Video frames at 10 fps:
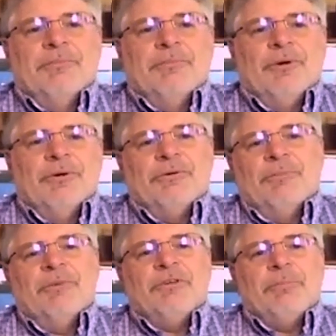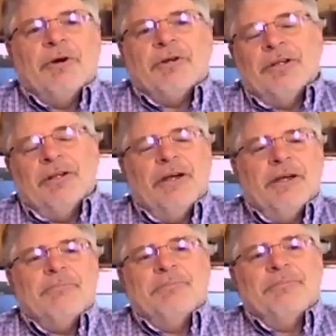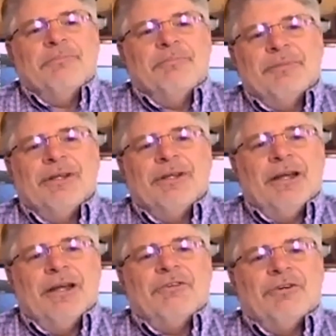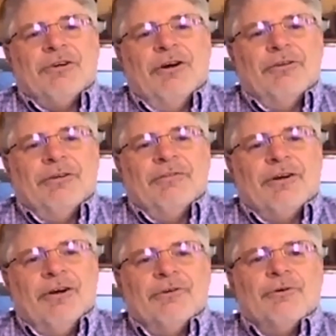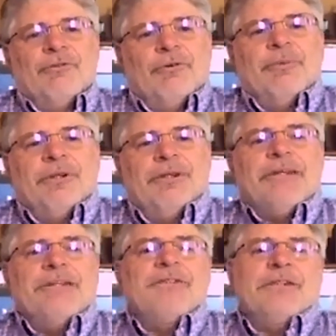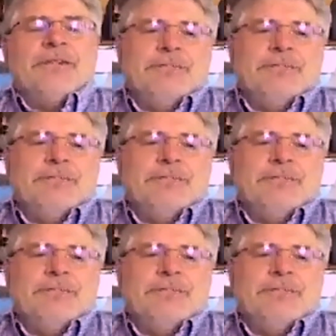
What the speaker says: going to a busy parking lot, getting out of your car, leave the car doors open and the keys in it.